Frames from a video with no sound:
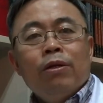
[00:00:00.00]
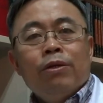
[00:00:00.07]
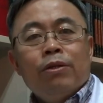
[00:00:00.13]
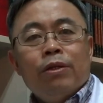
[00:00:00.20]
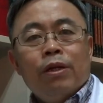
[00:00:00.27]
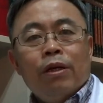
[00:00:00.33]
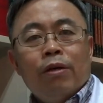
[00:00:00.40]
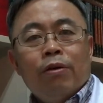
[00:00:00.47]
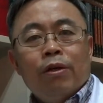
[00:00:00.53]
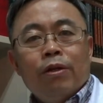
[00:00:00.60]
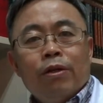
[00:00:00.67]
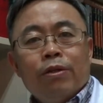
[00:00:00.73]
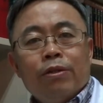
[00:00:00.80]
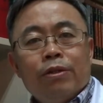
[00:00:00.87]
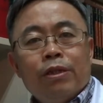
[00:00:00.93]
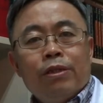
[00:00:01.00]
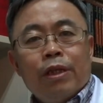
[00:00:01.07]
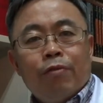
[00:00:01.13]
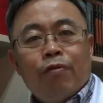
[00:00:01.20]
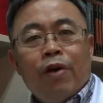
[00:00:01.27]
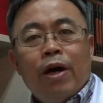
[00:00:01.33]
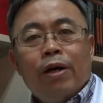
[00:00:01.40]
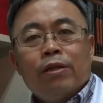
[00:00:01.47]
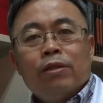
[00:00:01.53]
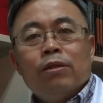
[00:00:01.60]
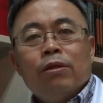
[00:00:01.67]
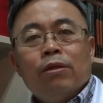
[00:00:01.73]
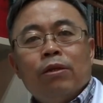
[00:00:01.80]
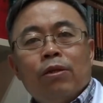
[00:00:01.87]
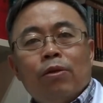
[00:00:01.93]
there, these effects
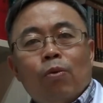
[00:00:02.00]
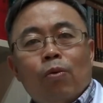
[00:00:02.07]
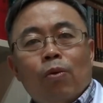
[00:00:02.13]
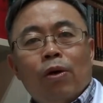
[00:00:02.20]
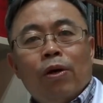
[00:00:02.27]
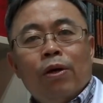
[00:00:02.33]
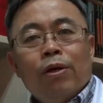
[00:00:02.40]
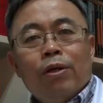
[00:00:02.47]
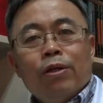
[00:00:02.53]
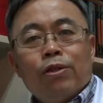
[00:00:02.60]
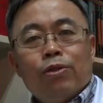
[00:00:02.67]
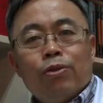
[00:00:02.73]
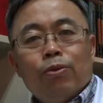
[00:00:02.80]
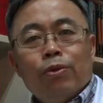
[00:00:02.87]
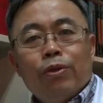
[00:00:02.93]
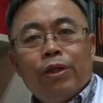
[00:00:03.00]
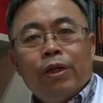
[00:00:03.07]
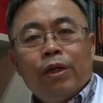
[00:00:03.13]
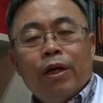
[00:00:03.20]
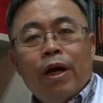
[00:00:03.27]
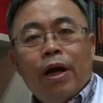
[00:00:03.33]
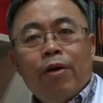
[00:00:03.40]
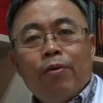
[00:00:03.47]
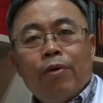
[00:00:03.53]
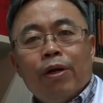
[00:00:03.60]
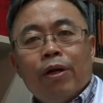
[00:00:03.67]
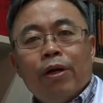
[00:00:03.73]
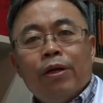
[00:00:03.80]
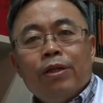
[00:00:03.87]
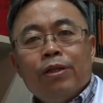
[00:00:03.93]
were shown in
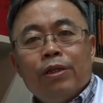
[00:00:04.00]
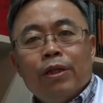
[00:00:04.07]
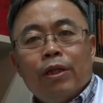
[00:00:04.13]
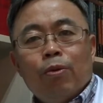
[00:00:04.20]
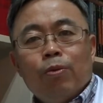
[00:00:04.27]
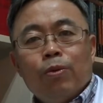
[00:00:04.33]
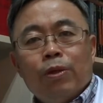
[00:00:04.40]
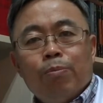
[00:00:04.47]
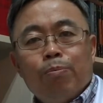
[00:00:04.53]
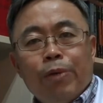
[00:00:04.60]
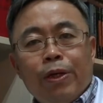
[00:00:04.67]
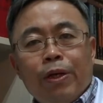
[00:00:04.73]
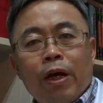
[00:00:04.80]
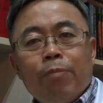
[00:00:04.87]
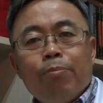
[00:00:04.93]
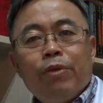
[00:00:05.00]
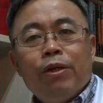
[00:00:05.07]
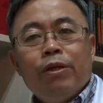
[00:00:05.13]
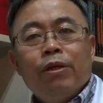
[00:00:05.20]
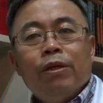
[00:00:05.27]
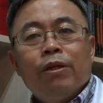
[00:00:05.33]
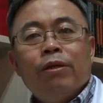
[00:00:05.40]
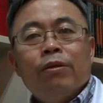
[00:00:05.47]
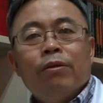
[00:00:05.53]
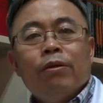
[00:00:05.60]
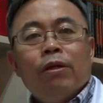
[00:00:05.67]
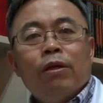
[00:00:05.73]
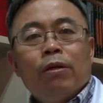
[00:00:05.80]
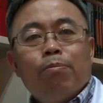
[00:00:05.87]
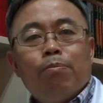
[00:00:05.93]
areas including BMD,
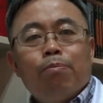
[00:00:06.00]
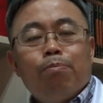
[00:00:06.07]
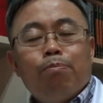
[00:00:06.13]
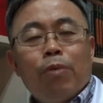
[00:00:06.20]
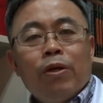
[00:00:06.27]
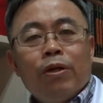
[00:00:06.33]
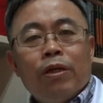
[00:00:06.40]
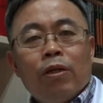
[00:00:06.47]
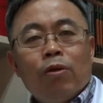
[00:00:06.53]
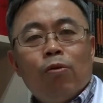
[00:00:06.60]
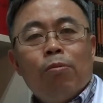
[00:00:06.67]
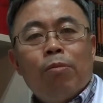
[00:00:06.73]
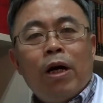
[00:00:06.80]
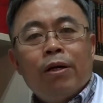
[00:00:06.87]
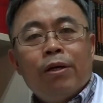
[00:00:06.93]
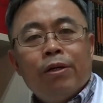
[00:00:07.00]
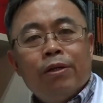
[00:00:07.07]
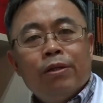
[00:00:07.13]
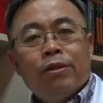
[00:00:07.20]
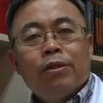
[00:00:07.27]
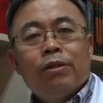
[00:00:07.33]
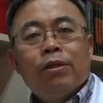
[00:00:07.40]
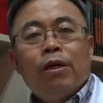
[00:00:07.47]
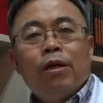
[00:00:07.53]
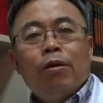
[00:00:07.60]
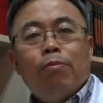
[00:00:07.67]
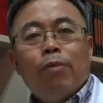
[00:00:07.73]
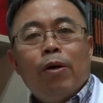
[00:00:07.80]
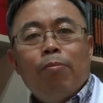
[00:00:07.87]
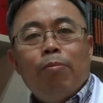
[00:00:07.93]
bone turnover markers,
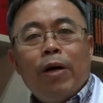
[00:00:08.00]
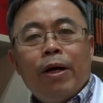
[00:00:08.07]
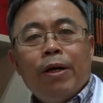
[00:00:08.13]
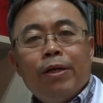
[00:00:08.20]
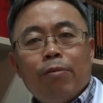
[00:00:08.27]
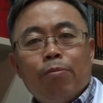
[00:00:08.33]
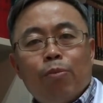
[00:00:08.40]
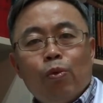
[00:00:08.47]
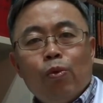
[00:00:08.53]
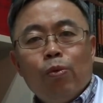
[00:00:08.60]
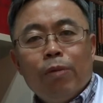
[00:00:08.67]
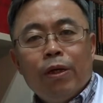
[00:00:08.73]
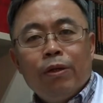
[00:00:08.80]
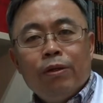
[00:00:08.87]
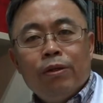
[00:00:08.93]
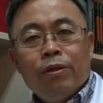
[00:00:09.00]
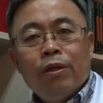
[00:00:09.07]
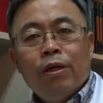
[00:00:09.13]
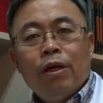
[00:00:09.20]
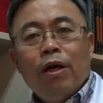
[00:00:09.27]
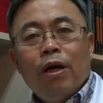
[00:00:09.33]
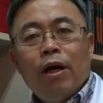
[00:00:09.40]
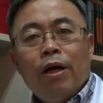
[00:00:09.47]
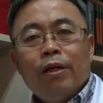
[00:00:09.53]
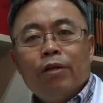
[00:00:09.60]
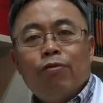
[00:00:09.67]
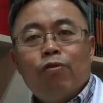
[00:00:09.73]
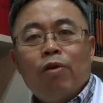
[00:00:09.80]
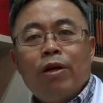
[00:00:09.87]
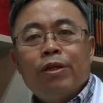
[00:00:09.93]
bumpy improvement and
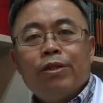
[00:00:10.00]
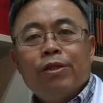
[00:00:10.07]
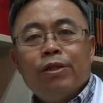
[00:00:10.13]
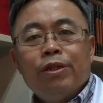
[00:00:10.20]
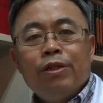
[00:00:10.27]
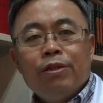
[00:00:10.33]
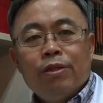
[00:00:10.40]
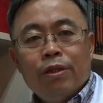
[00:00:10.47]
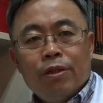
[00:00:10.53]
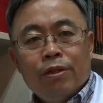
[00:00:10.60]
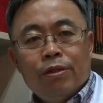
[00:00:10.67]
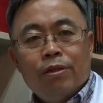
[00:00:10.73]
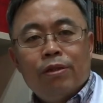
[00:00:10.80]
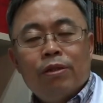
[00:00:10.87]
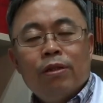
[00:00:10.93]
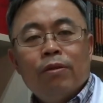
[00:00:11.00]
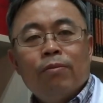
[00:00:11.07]
fracture incidence.